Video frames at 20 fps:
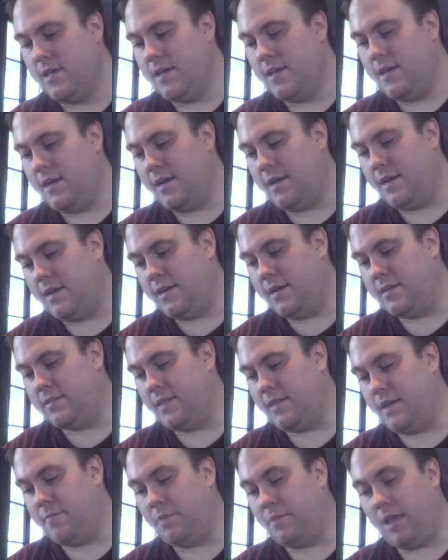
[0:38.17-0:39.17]
is
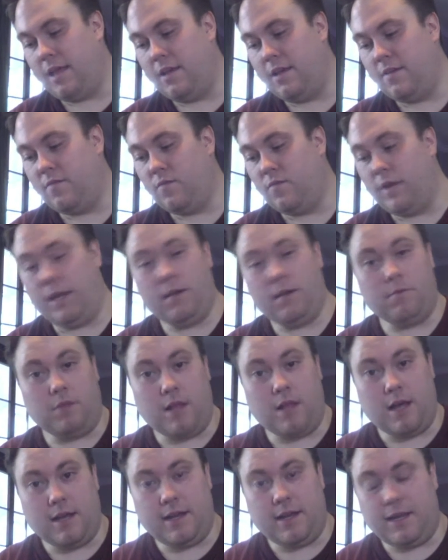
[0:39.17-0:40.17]
a blend of wheat and
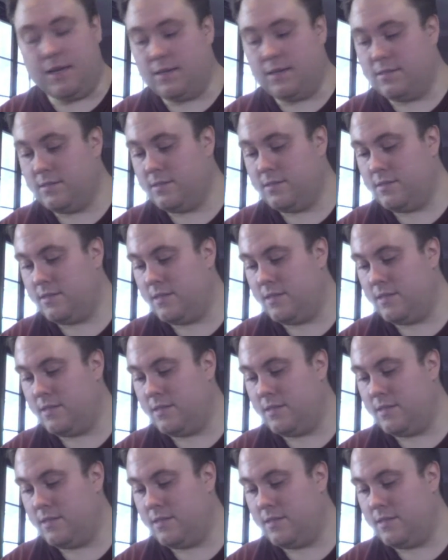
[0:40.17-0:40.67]
blonde ales